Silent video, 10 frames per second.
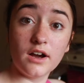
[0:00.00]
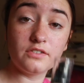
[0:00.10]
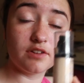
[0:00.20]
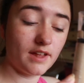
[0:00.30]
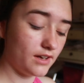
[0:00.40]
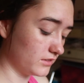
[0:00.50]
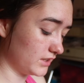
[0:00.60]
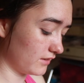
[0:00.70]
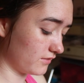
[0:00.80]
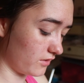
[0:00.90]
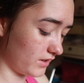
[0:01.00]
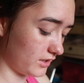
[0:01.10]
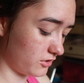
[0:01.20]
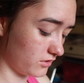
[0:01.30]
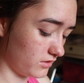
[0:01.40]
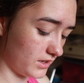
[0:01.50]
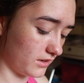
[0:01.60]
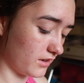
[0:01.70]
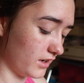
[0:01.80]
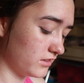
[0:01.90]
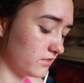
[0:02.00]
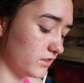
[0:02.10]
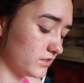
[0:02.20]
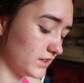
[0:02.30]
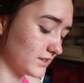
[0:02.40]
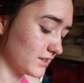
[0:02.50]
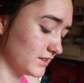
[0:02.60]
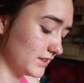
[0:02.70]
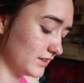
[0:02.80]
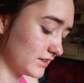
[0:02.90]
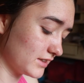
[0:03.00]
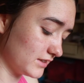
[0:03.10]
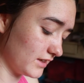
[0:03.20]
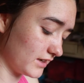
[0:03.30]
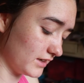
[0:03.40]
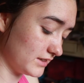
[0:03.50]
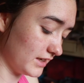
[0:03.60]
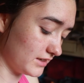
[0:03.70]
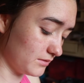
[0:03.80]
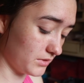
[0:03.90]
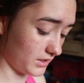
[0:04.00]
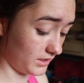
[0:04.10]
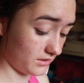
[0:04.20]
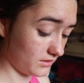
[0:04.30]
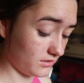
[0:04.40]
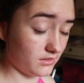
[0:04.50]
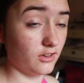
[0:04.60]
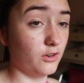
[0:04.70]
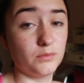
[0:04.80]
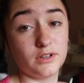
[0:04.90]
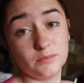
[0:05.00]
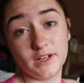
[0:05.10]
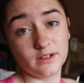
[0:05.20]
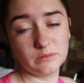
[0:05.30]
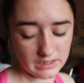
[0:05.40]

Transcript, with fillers: After that, I'll take foundation and kind of use it as concealer because like I said in my no mirror makeup